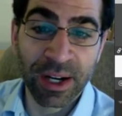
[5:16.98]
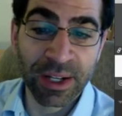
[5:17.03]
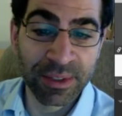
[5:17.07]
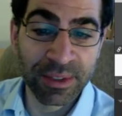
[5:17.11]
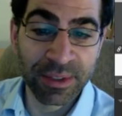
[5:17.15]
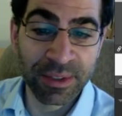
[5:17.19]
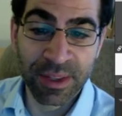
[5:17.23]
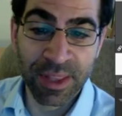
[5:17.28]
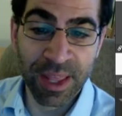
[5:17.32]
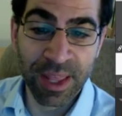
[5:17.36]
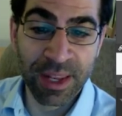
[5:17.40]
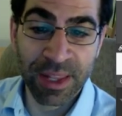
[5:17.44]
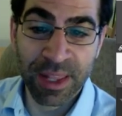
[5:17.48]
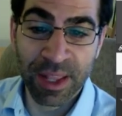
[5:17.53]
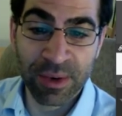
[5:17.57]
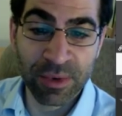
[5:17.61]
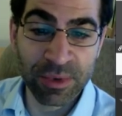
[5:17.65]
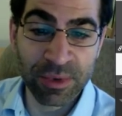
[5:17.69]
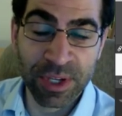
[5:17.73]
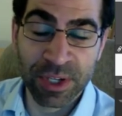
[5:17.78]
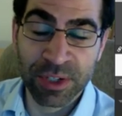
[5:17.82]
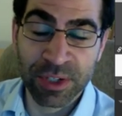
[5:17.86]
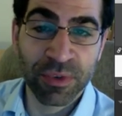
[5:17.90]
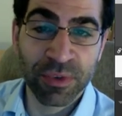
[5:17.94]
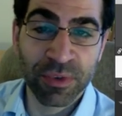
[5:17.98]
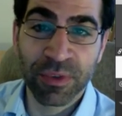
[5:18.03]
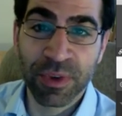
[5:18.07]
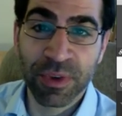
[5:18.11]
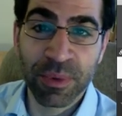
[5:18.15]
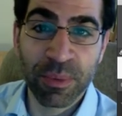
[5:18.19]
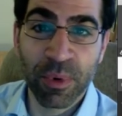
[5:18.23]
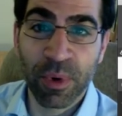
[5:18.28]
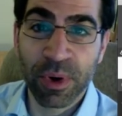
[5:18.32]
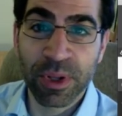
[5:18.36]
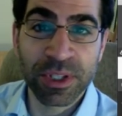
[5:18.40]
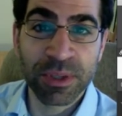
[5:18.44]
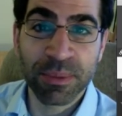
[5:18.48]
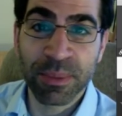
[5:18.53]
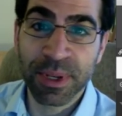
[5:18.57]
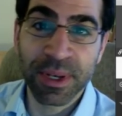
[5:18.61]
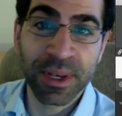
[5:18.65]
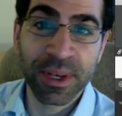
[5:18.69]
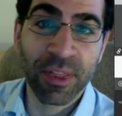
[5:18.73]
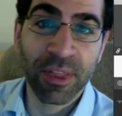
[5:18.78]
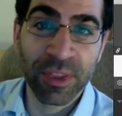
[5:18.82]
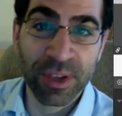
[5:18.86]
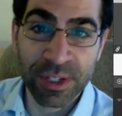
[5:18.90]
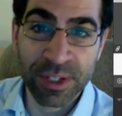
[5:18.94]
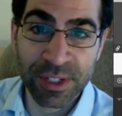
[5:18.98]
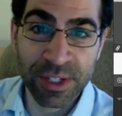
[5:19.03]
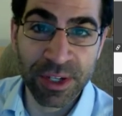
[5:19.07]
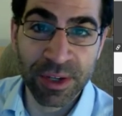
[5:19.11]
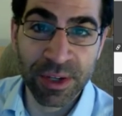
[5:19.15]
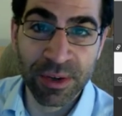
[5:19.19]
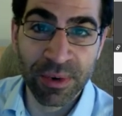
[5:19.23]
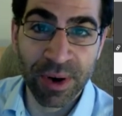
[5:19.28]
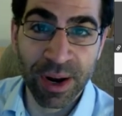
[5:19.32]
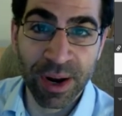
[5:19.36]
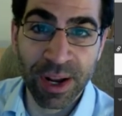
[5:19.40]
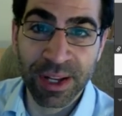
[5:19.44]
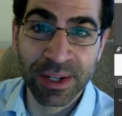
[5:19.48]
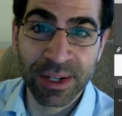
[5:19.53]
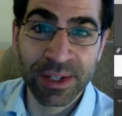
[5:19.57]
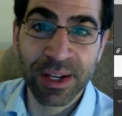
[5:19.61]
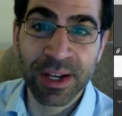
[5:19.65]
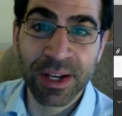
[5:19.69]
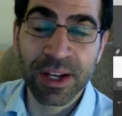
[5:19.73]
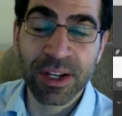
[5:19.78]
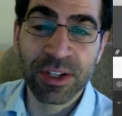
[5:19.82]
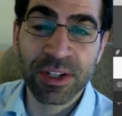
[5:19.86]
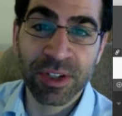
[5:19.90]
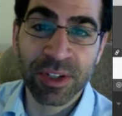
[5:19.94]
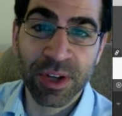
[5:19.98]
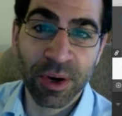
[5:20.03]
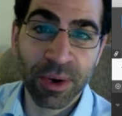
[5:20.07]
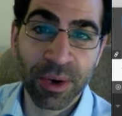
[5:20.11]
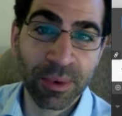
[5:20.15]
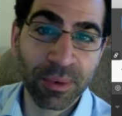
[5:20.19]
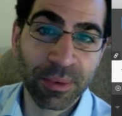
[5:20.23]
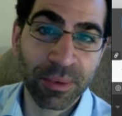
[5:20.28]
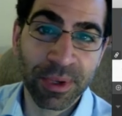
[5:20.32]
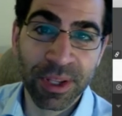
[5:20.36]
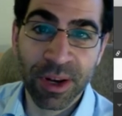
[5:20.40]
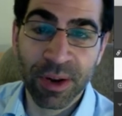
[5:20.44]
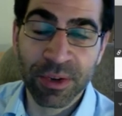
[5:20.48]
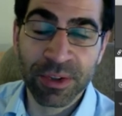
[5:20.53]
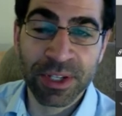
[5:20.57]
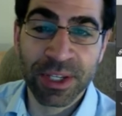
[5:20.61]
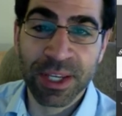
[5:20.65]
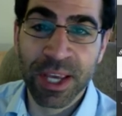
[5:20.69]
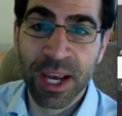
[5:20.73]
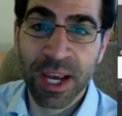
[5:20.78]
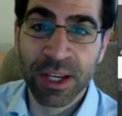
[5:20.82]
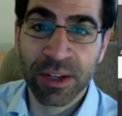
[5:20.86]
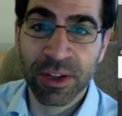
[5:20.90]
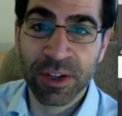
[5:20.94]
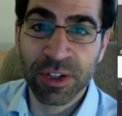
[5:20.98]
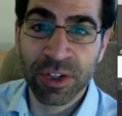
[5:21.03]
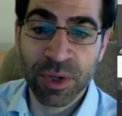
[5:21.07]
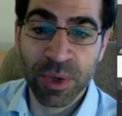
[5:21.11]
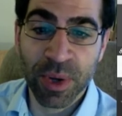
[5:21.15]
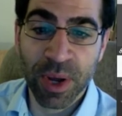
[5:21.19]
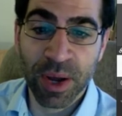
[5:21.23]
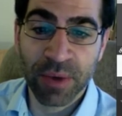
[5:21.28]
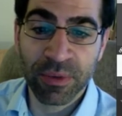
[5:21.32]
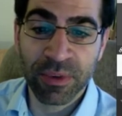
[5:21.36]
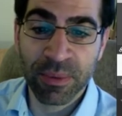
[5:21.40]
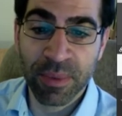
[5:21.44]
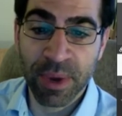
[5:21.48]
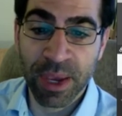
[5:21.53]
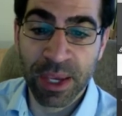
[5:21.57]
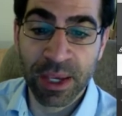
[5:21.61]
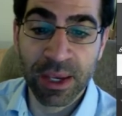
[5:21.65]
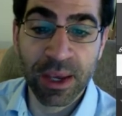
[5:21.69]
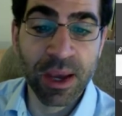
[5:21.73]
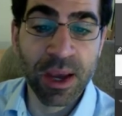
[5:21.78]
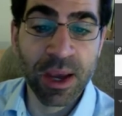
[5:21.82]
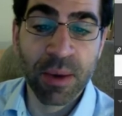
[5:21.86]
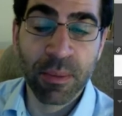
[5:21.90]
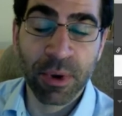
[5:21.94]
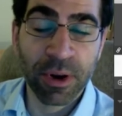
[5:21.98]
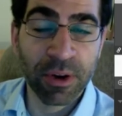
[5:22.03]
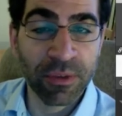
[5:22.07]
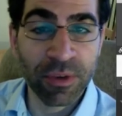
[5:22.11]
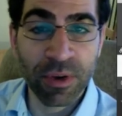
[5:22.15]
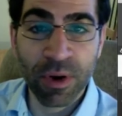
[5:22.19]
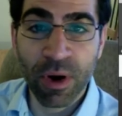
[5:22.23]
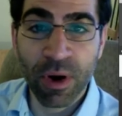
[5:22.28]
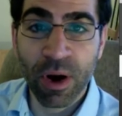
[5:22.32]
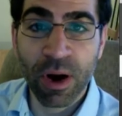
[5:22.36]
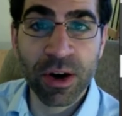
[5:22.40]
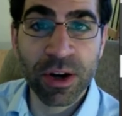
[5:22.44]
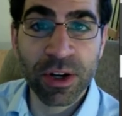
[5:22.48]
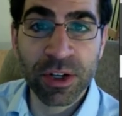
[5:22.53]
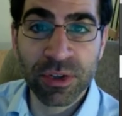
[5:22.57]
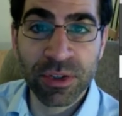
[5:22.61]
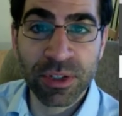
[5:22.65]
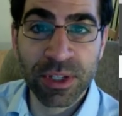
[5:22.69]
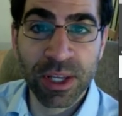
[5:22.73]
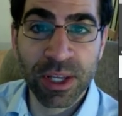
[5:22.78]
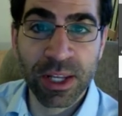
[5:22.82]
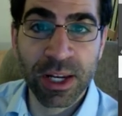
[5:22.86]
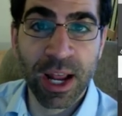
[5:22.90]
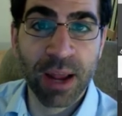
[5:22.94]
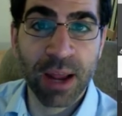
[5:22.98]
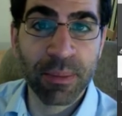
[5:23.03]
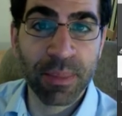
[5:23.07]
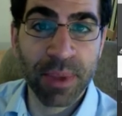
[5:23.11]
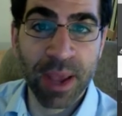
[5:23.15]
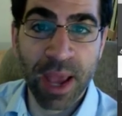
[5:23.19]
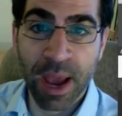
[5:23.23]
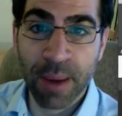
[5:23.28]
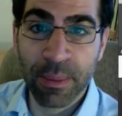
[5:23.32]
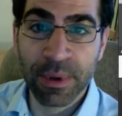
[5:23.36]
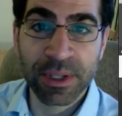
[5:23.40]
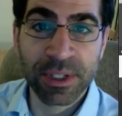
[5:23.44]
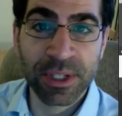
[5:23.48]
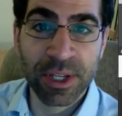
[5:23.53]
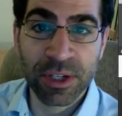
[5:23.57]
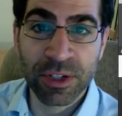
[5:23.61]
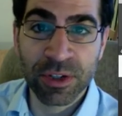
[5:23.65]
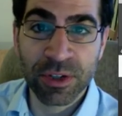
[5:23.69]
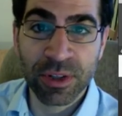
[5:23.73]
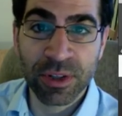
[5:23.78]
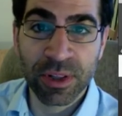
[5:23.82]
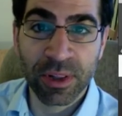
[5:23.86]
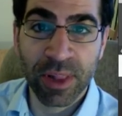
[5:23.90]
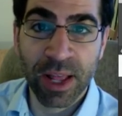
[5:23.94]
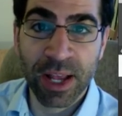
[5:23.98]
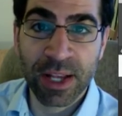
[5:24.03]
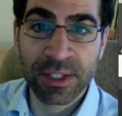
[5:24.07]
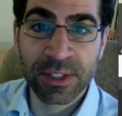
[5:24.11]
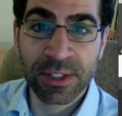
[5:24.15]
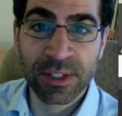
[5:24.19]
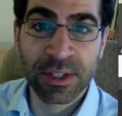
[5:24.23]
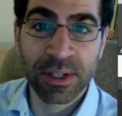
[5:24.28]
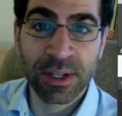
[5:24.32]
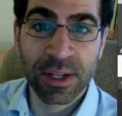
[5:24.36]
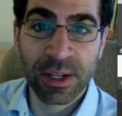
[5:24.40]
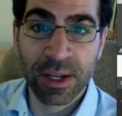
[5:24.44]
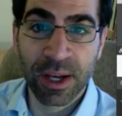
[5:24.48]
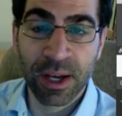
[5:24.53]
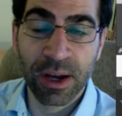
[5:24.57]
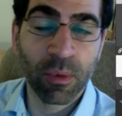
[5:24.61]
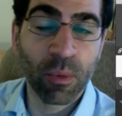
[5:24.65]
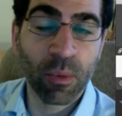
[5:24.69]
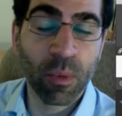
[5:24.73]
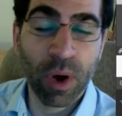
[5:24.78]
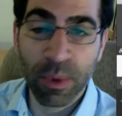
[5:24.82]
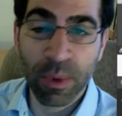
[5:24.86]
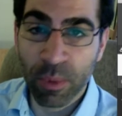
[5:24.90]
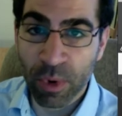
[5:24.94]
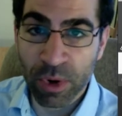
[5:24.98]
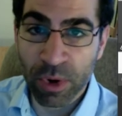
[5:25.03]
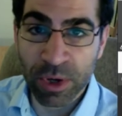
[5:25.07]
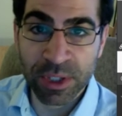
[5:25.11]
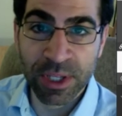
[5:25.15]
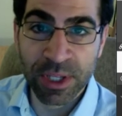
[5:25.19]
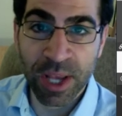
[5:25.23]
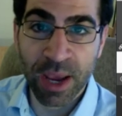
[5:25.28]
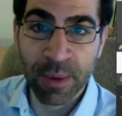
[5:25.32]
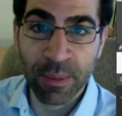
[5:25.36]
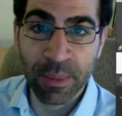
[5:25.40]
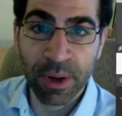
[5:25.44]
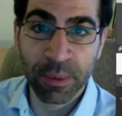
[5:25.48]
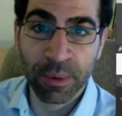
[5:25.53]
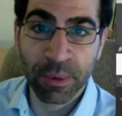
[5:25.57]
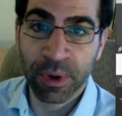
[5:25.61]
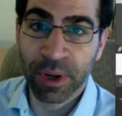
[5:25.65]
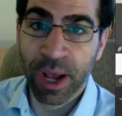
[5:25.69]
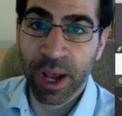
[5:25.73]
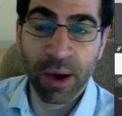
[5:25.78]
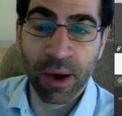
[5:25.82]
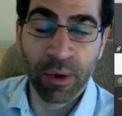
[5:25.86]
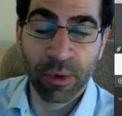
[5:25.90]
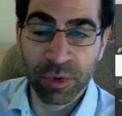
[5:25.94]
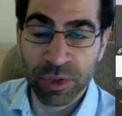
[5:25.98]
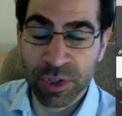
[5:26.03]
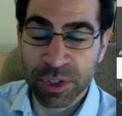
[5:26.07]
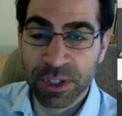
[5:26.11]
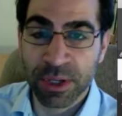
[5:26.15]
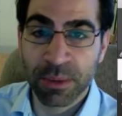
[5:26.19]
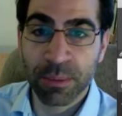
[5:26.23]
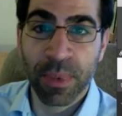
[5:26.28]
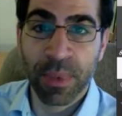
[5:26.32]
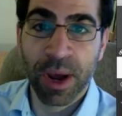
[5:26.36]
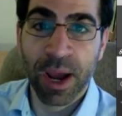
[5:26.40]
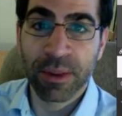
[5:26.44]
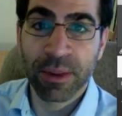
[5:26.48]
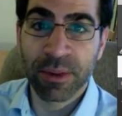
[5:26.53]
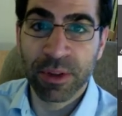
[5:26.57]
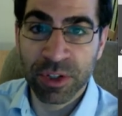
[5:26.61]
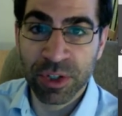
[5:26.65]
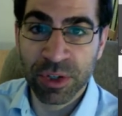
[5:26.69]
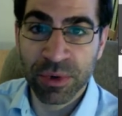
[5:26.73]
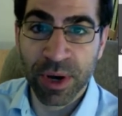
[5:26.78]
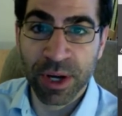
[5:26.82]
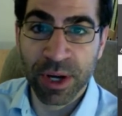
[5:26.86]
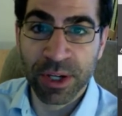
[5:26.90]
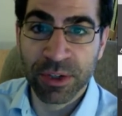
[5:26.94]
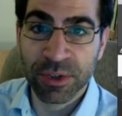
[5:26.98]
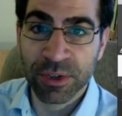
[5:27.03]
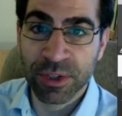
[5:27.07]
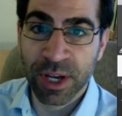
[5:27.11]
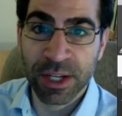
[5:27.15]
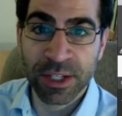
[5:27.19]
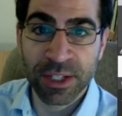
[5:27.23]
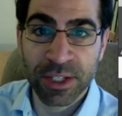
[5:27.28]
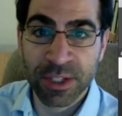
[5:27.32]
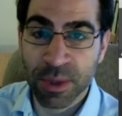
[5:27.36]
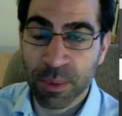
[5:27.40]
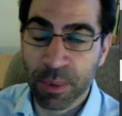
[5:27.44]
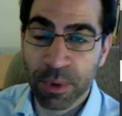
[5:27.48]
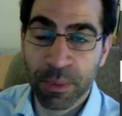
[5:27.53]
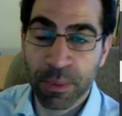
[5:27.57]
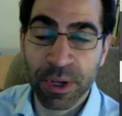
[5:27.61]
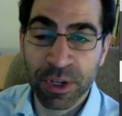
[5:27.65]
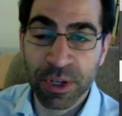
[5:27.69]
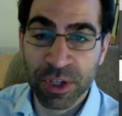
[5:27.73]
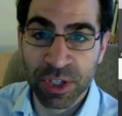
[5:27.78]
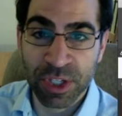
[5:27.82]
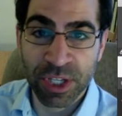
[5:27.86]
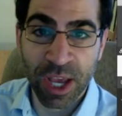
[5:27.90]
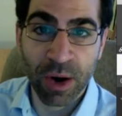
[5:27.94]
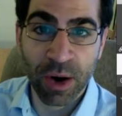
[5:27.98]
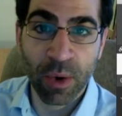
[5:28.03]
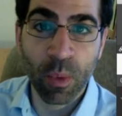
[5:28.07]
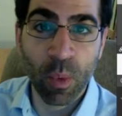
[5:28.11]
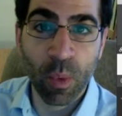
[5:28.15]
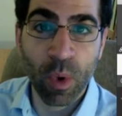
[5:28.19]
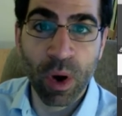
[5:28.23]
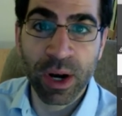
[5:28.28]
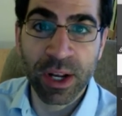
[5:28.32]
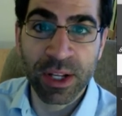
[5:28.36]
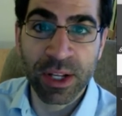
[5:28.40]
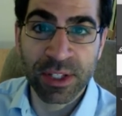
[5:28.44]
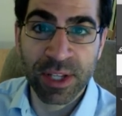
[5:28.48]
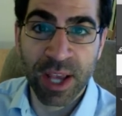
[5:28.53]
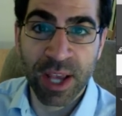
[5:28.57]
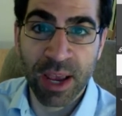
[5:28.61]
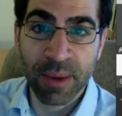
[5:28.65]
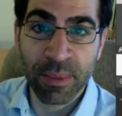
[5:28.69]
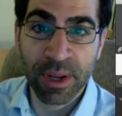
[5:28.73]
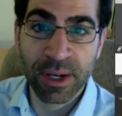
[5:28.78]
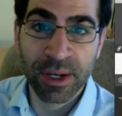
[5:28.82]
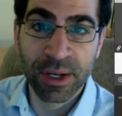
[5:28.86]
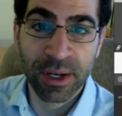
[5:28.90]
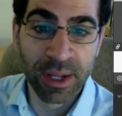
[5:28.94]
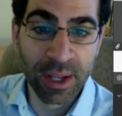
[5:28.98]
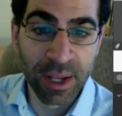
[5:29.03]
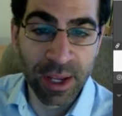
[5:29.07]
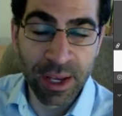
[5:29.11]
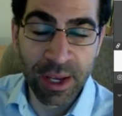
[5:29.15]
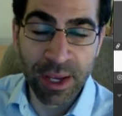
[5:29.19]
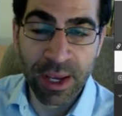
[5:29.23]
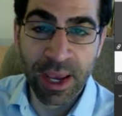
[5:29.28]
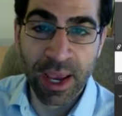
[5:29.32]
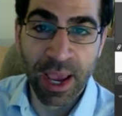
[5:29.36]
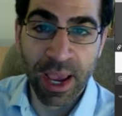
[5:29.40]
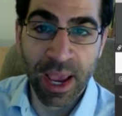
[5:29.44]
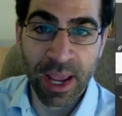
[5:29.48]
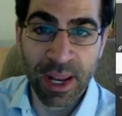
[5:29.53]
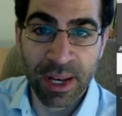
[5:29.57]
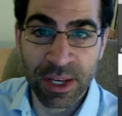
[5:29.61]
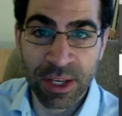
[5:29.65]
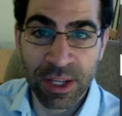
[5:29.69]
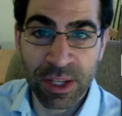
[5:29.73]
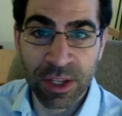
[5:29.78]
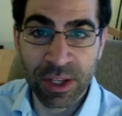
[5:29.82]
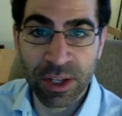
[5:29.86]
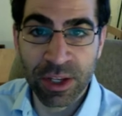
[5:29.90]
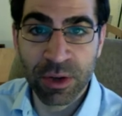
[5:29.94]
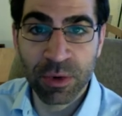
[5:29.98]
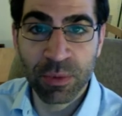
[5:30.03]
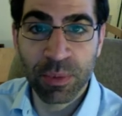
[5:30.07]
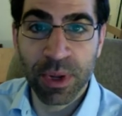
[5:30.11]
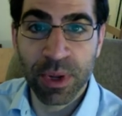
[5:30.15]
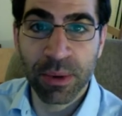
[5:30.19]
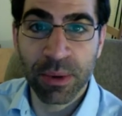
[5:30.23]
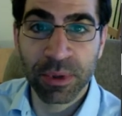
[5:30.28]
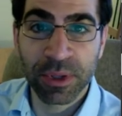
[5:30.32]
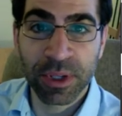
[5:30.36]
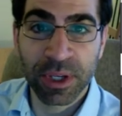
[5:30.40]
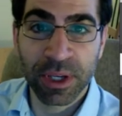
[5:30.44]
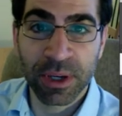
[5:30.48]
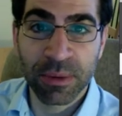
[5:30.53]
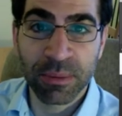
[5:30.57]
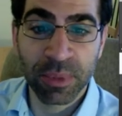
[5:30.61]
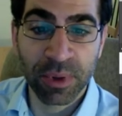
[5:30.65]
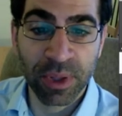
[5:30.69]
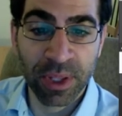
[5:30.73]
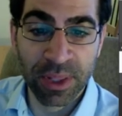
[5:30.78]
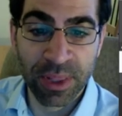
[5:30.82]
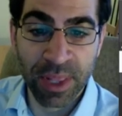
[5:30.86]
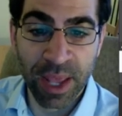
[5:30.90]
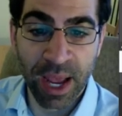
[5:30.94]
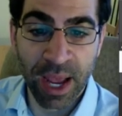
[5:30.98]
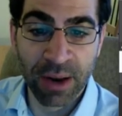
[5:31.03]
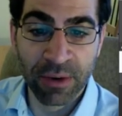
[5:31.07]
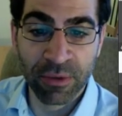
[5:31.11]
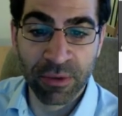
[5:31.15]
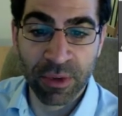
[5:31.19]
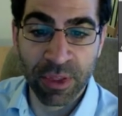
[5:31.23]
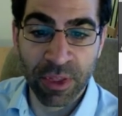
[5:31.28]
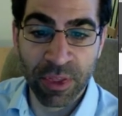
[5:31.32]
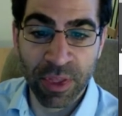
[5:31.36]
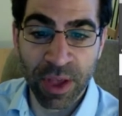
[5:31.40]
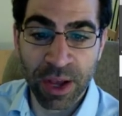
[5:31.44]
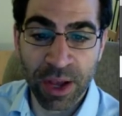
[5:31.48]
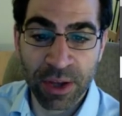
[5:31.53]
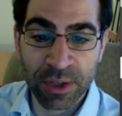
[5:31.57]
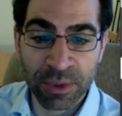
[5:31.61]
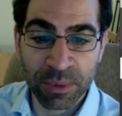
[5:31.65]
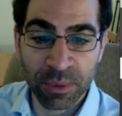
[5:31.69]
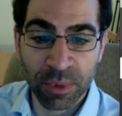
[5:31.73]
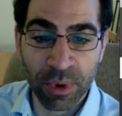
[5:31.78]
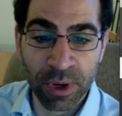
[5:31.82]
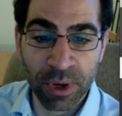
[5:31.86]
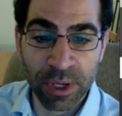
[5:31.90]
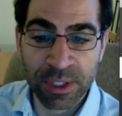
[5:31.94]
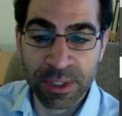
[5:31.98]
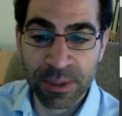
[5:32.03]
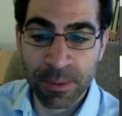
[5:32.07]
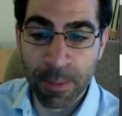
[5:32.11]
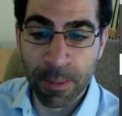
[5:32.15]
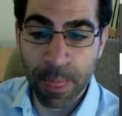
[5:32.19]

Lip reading: then those extra 50 points mean nothing to you, right? So, it's a calculation you have to make. But if you are interested, I'd be happy to send you the last one more assignment. I will just combine the two exercises. I'm going to make just kind of one assignment, and you'd be able to complete that for the 1,000 points.